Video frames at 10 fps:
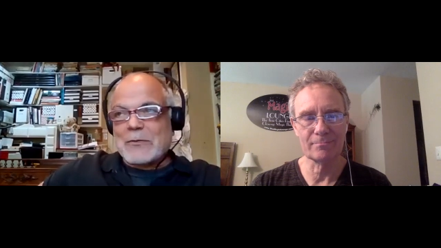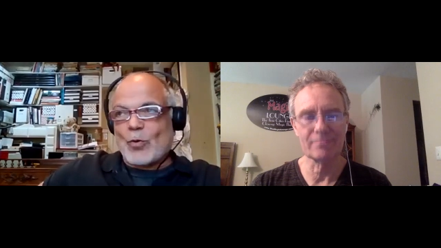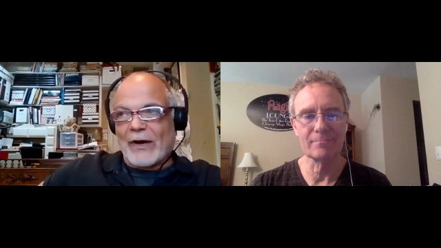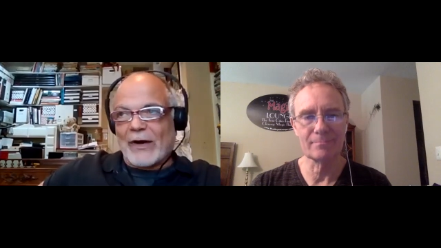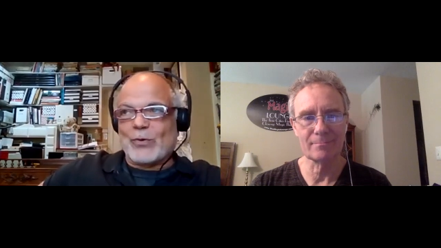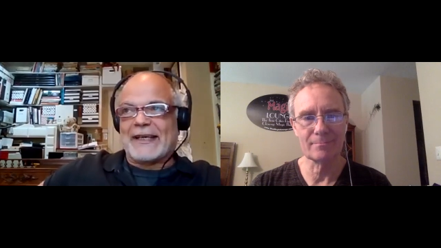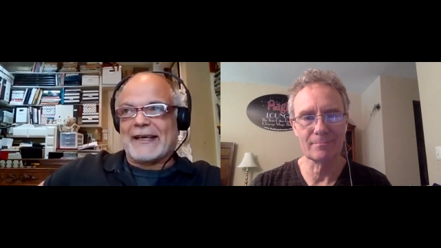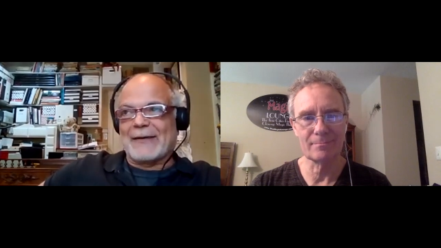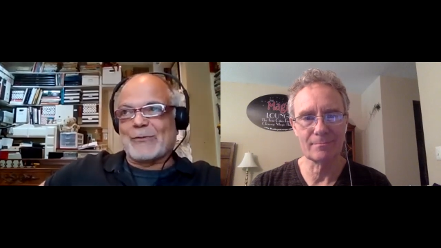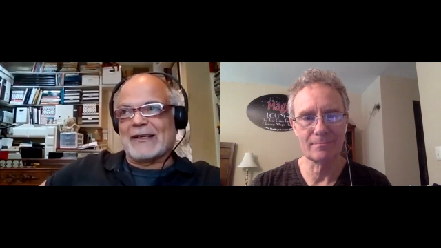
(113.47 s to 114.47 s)
Speaker 1: when we
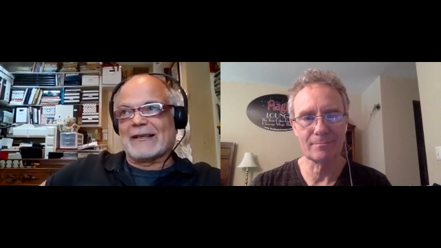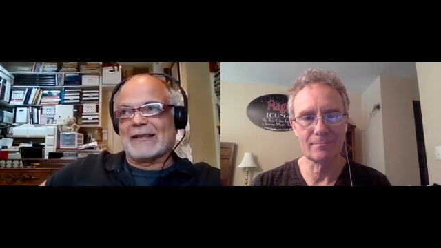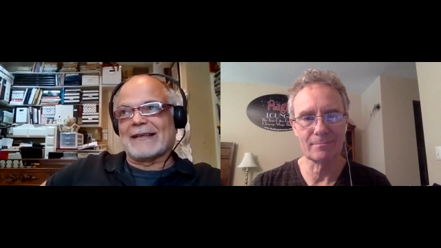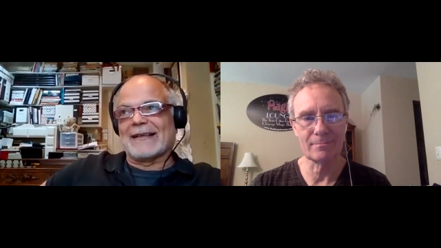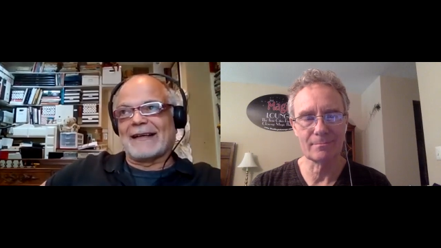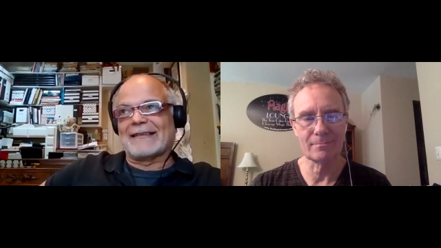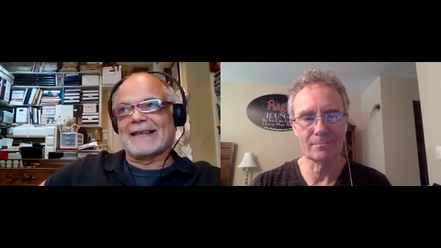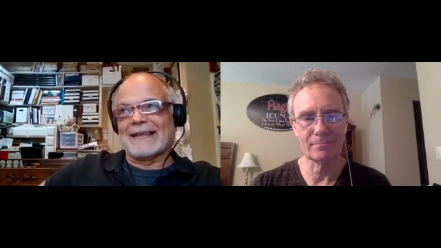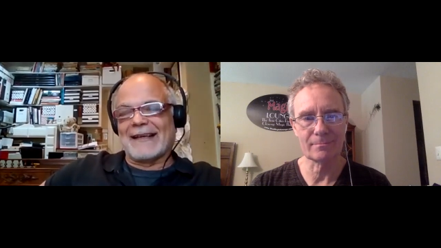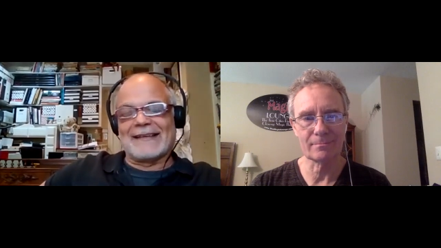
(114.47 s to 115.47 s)
came here in
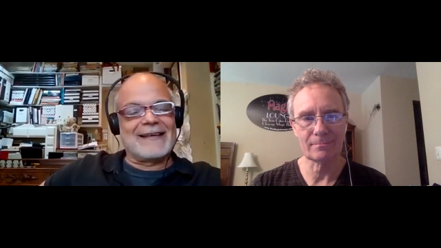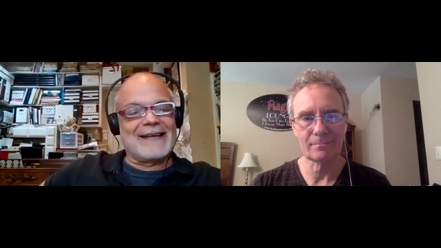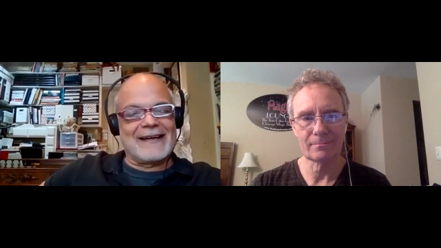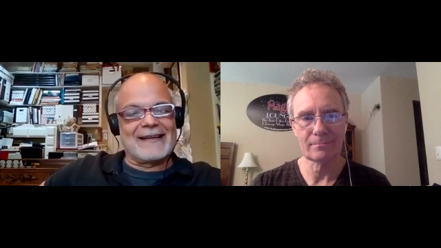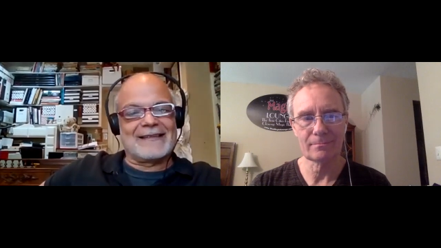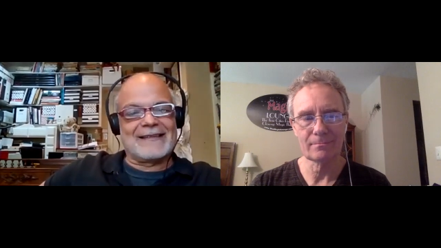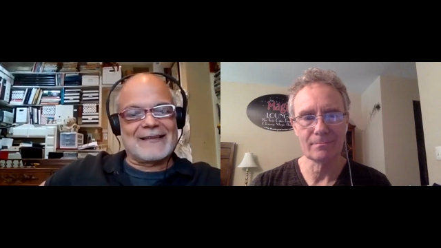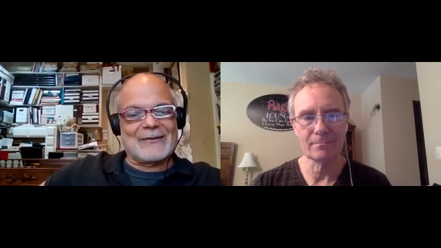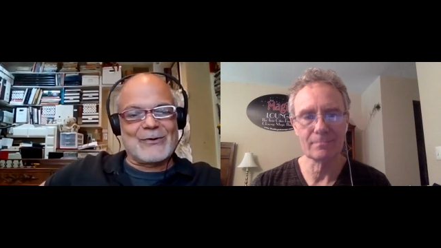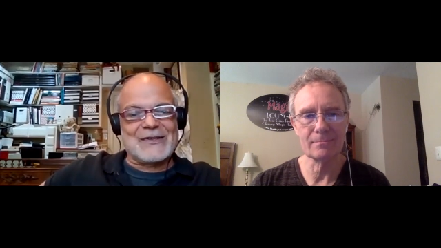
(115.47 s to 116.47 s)
1988,
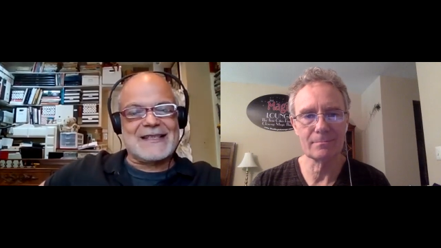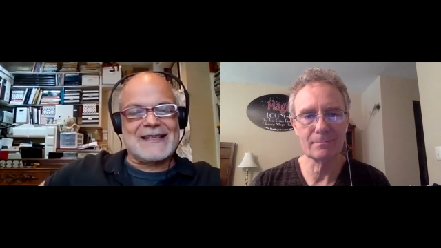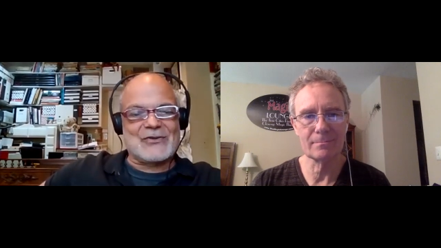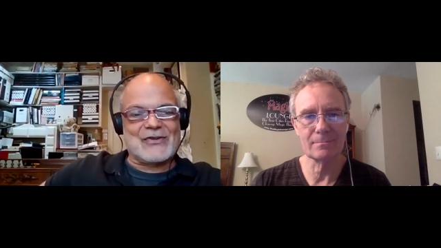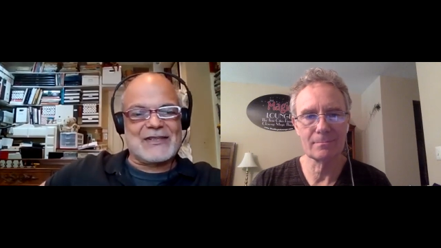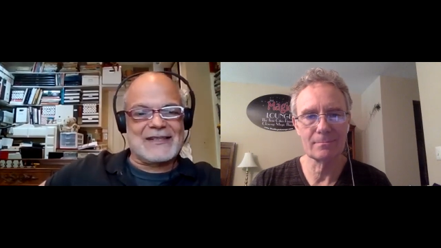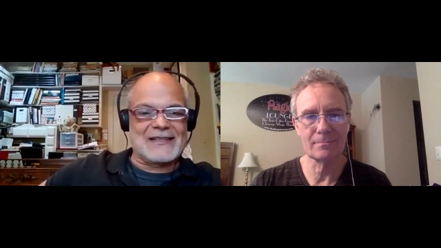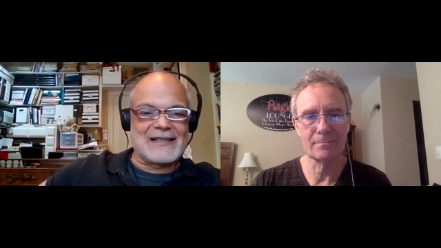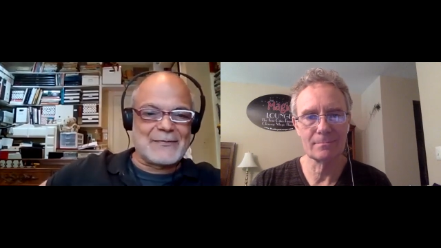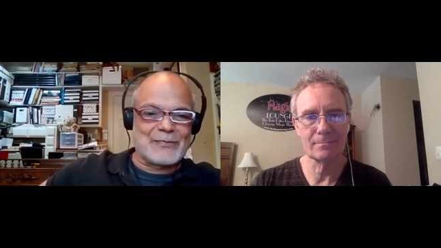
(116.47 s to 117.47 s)
it was such a
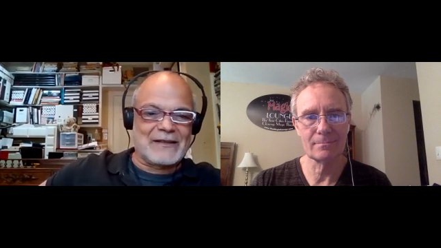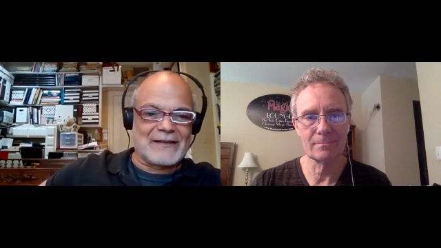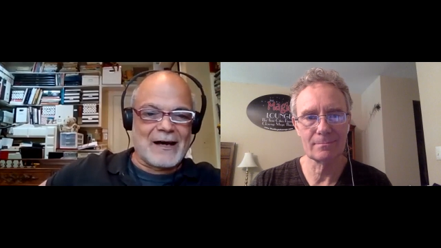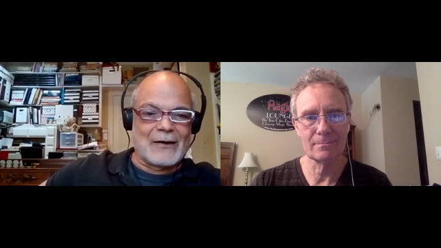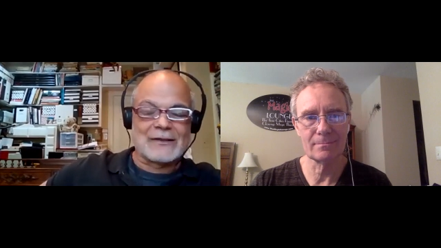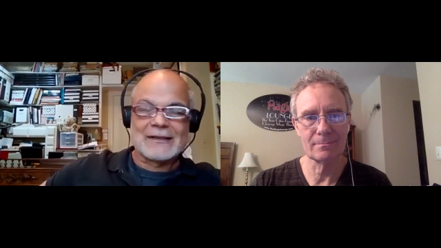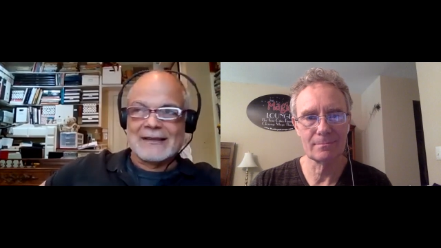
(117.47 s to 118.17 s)
sleepy town